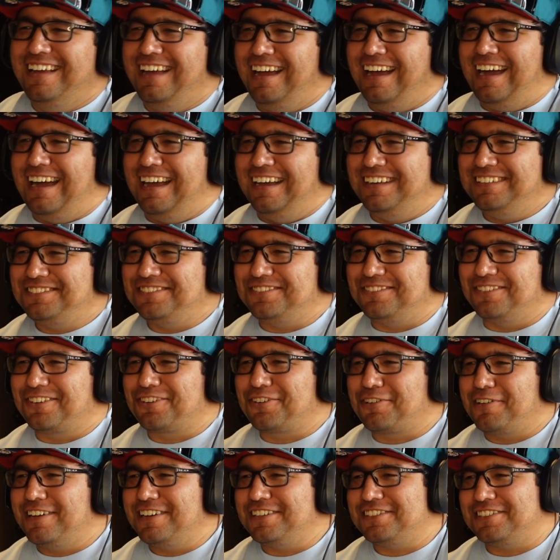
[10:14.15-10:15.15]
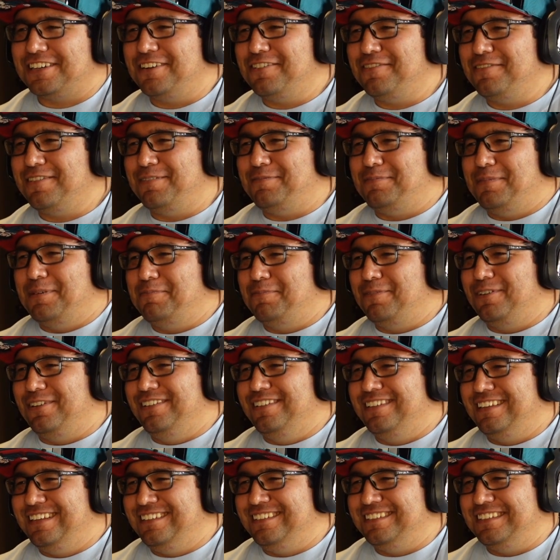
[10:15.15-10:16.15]
High school crush. I don't remember.
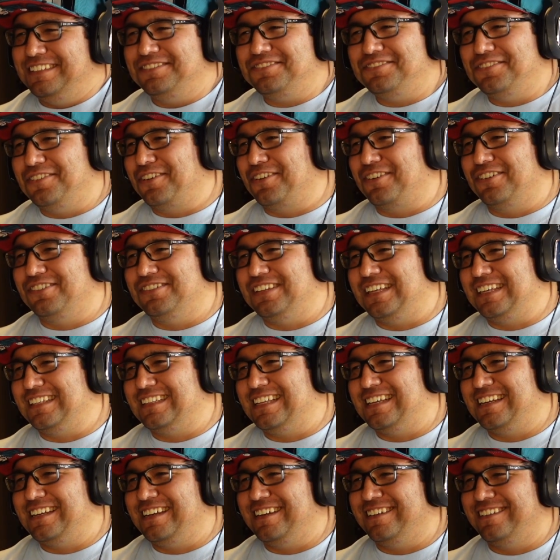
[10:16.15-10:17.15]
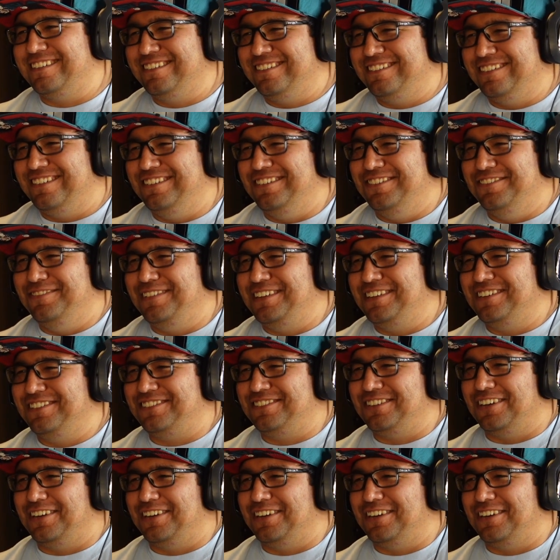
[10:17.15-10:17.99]
There's no girls like that here. I don't know what you're talking